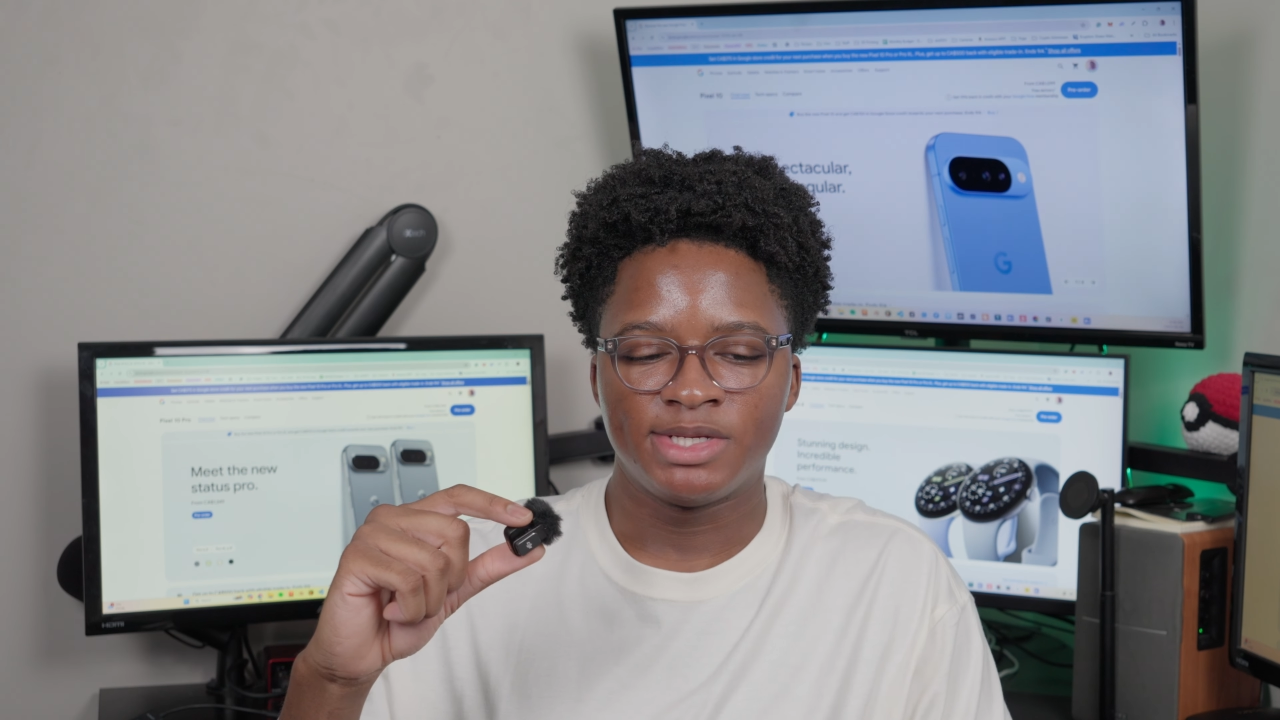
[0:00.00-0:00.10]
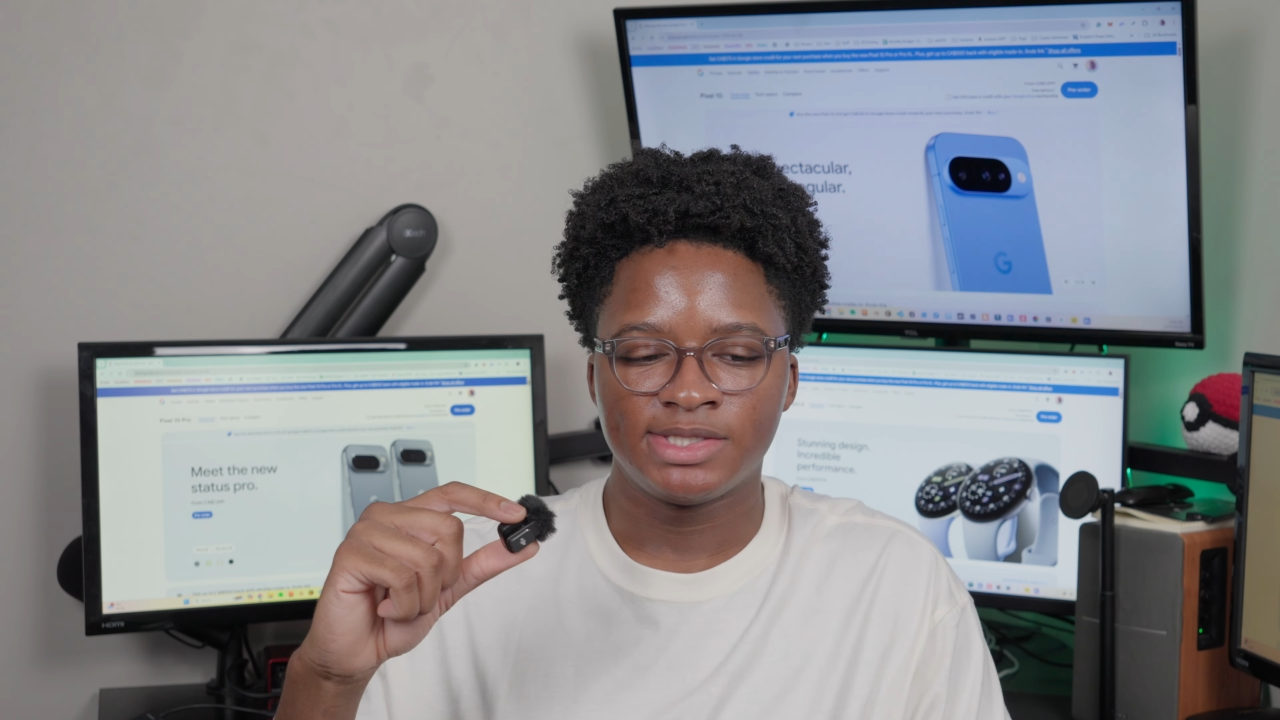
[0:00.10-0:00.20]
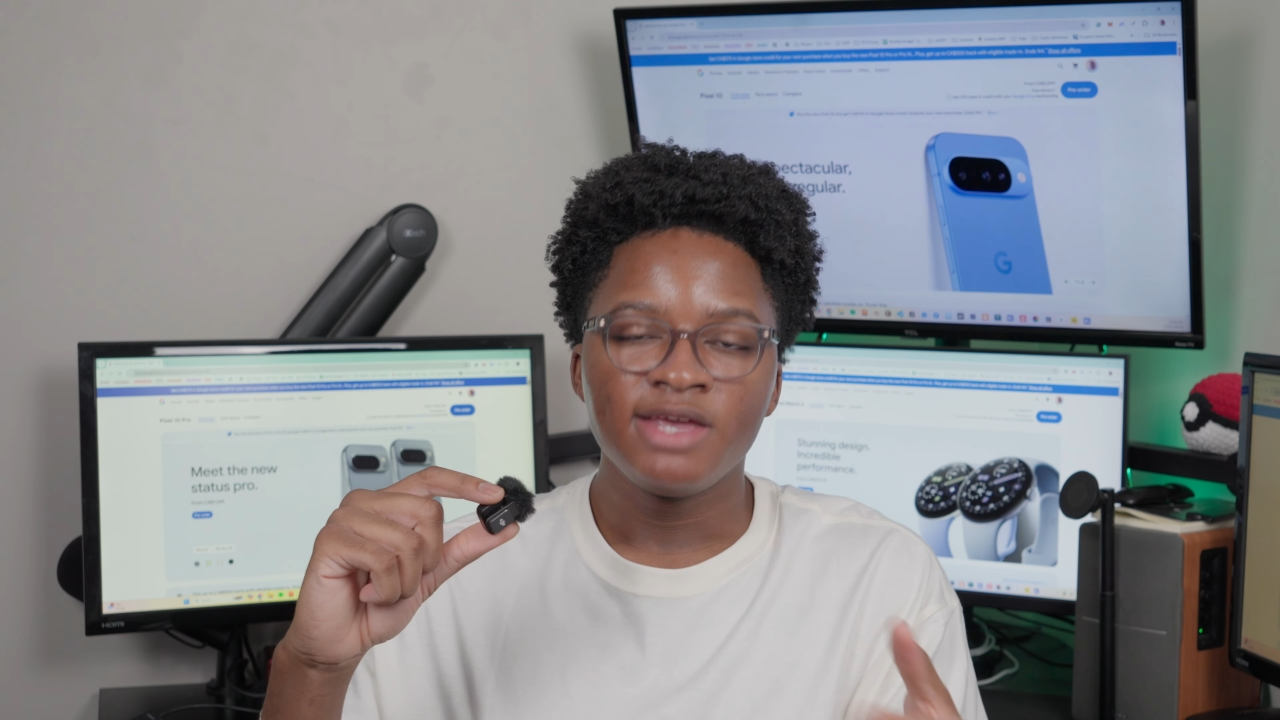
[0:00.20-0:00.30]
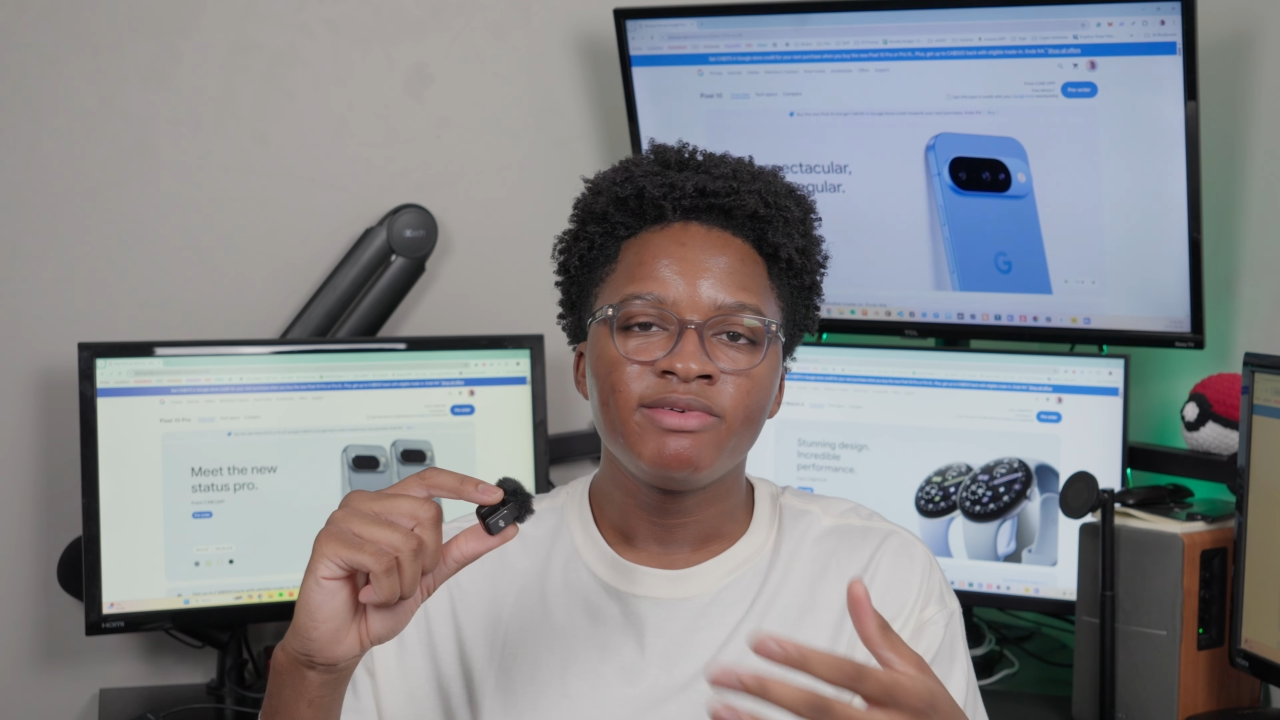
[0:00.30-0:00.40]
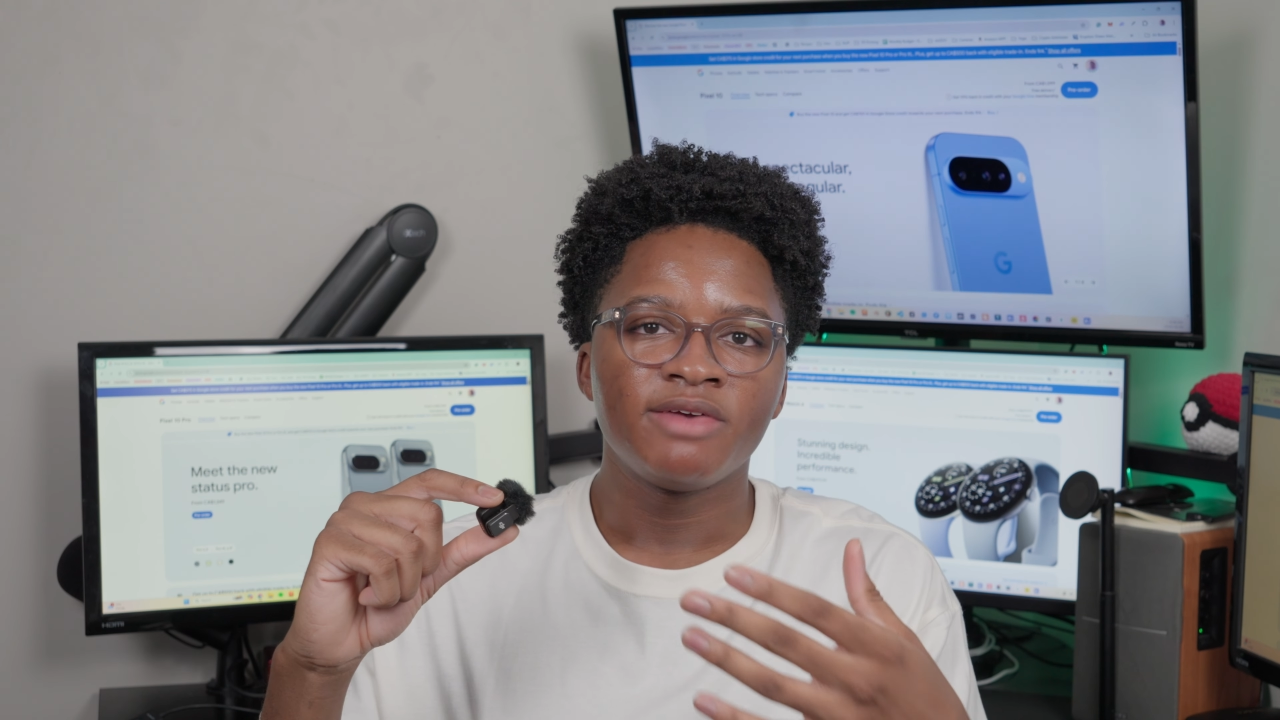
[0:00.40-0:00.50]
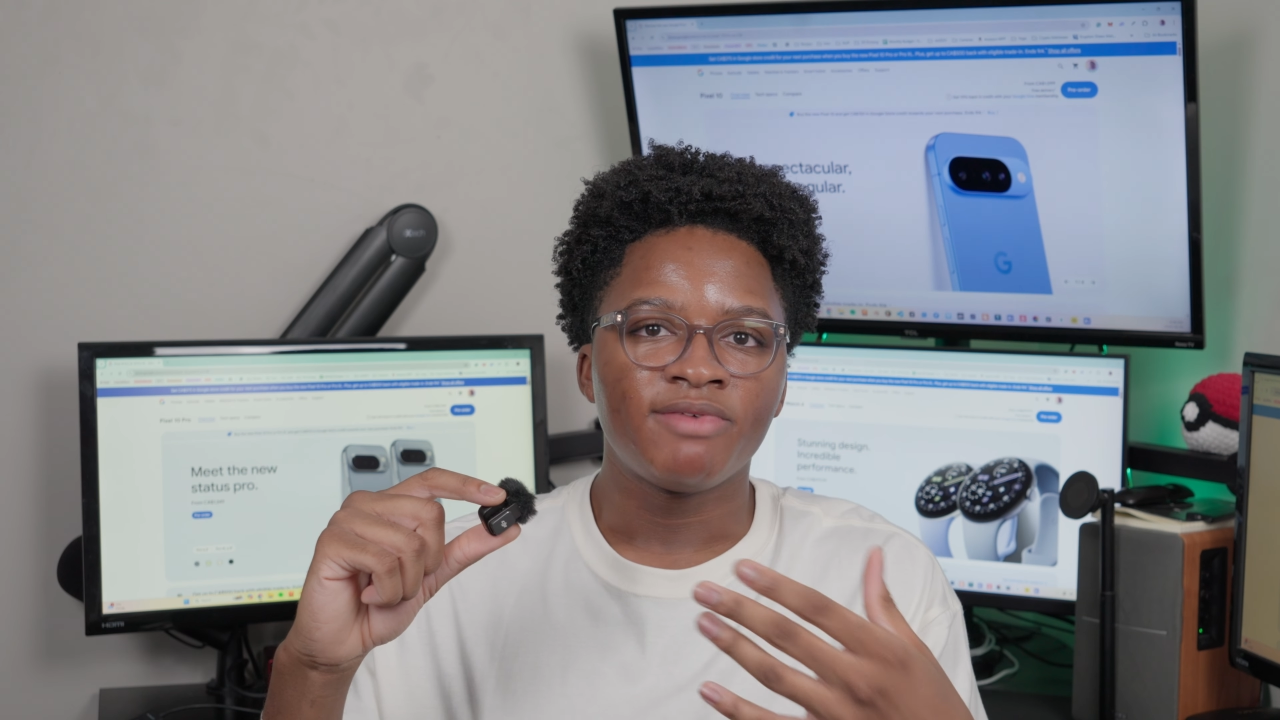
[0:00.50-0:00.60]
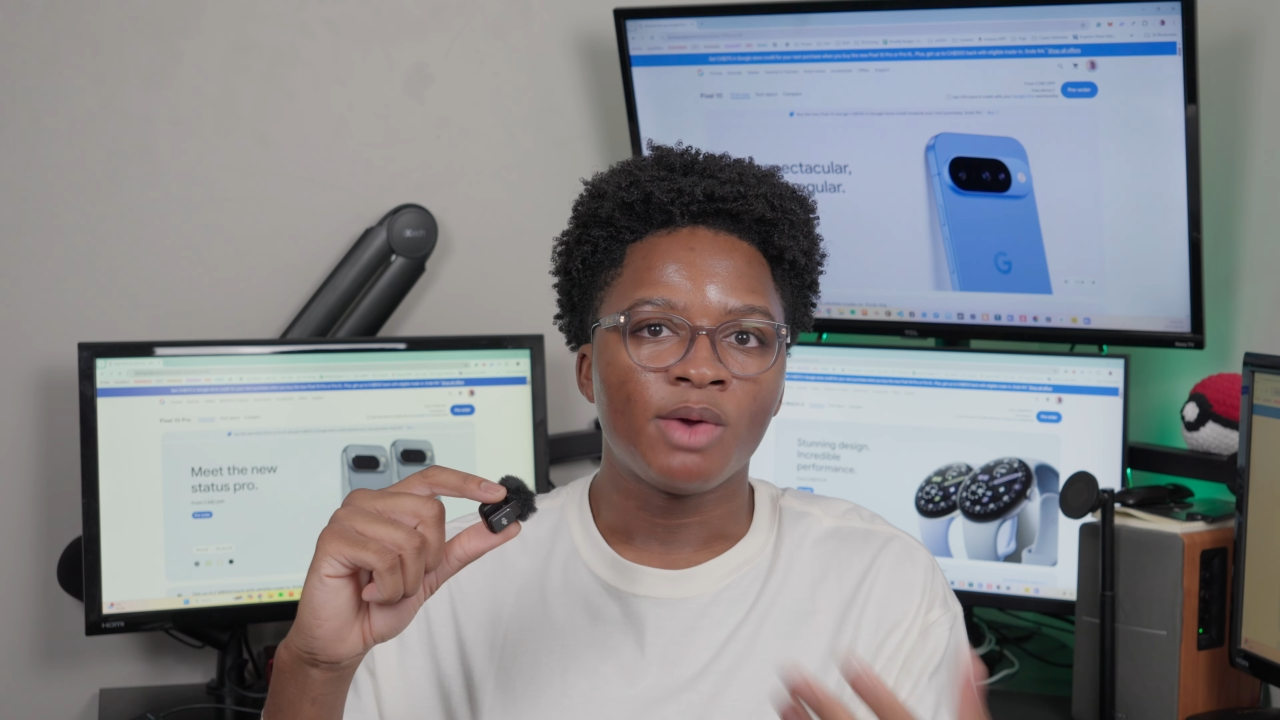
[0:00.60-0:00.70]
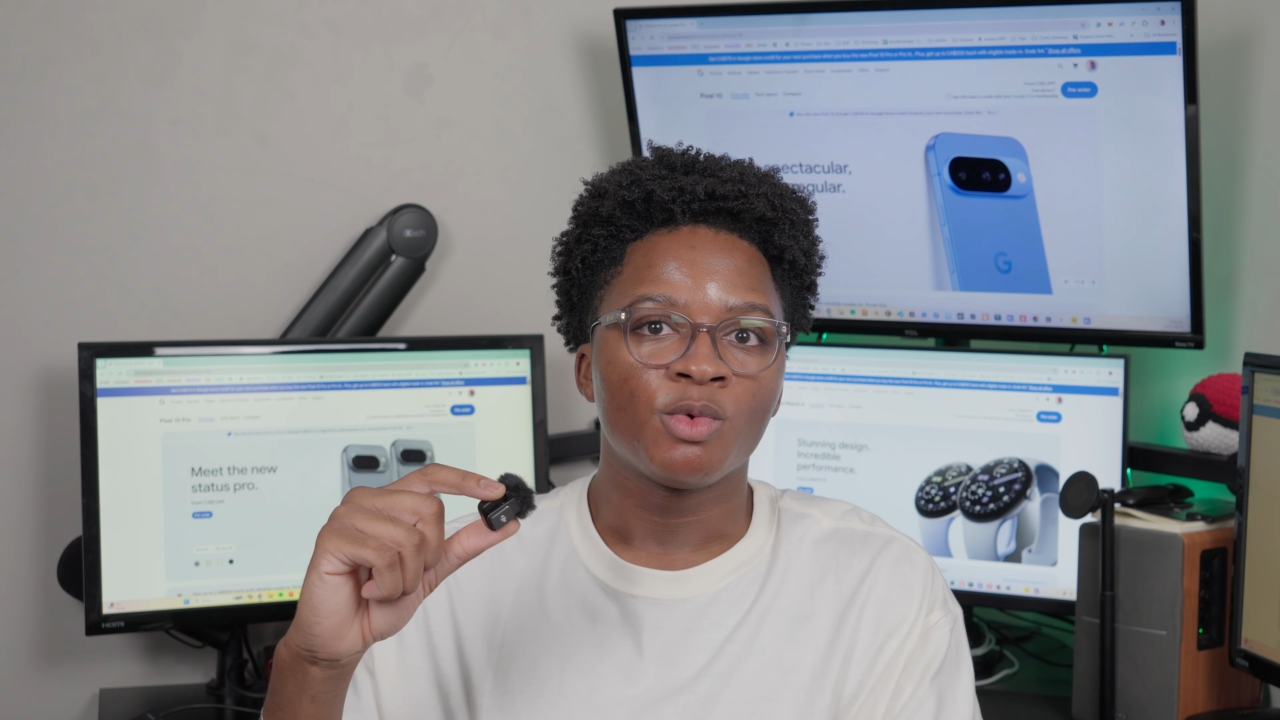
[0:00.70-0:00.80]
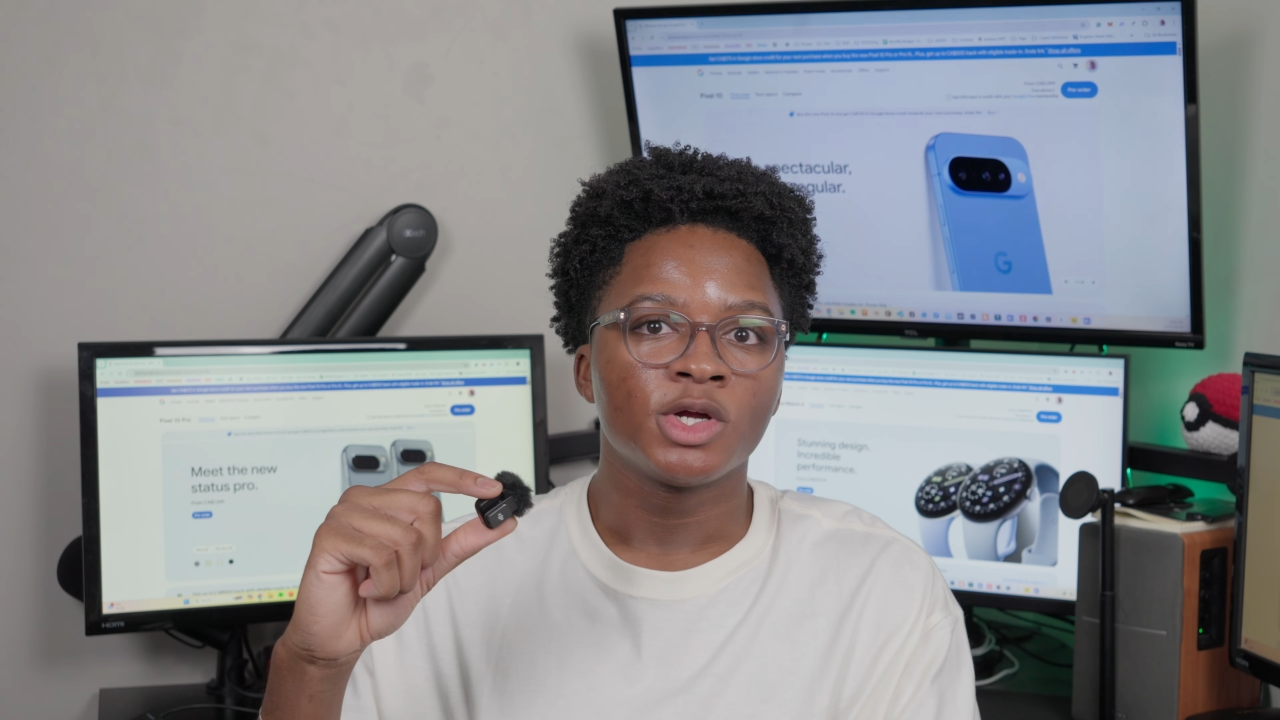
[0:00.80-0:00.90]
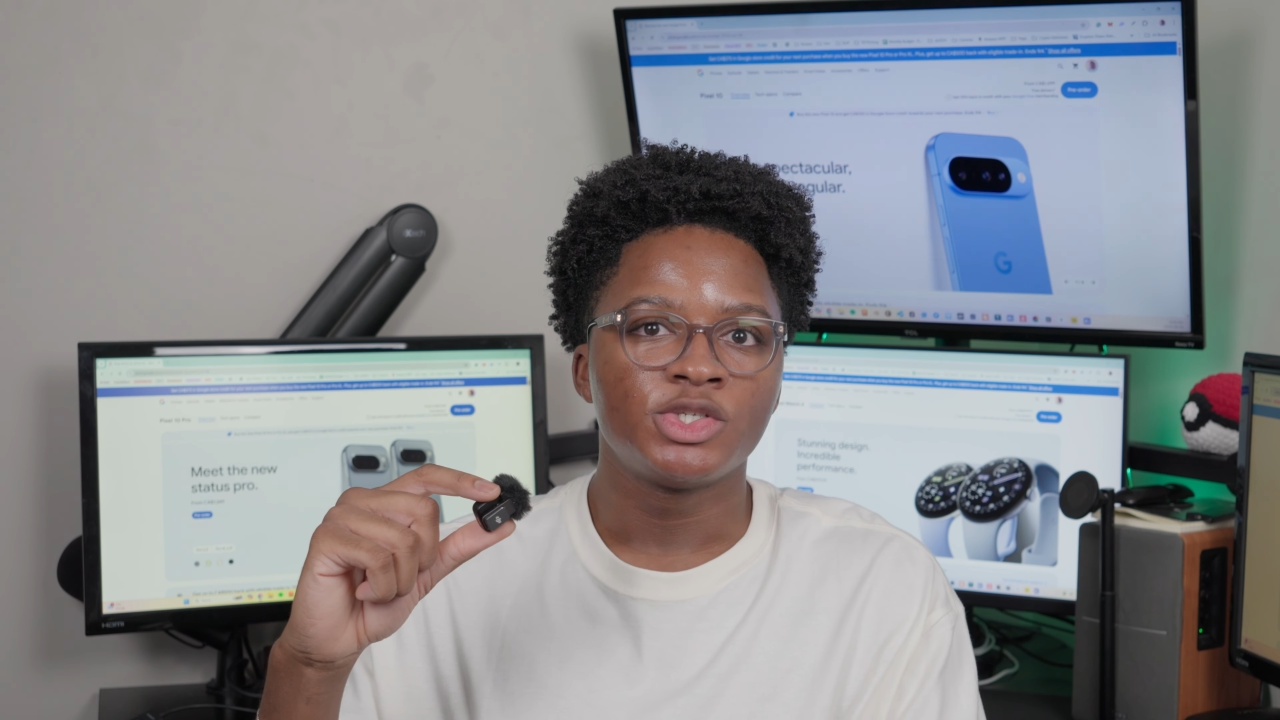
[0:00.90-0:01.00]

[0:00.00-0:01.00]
is even if I were